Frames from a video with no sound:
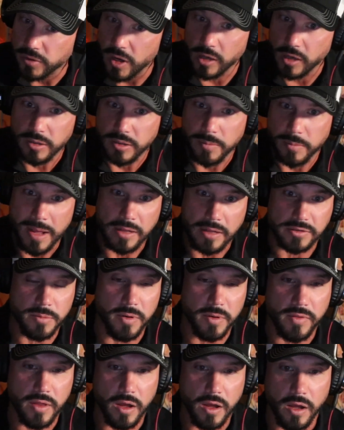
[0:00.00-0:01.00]
talked about some
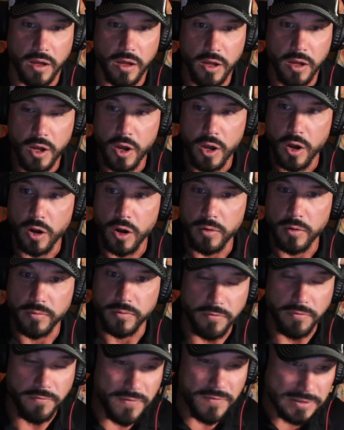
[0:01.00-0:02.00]
of the
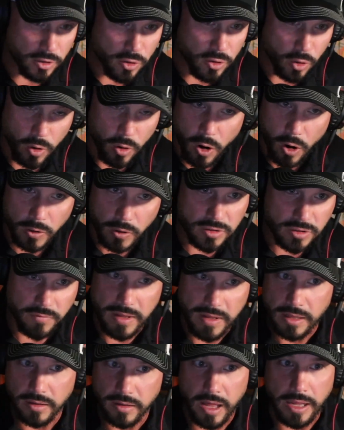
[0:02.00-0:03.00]
physical arts of
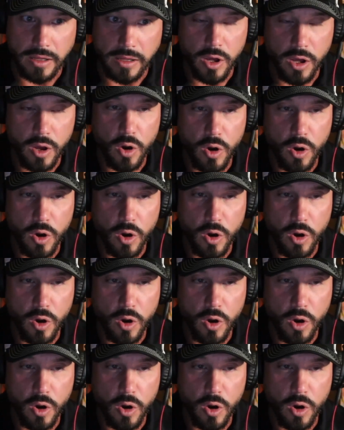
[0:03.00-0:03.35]
it. Like,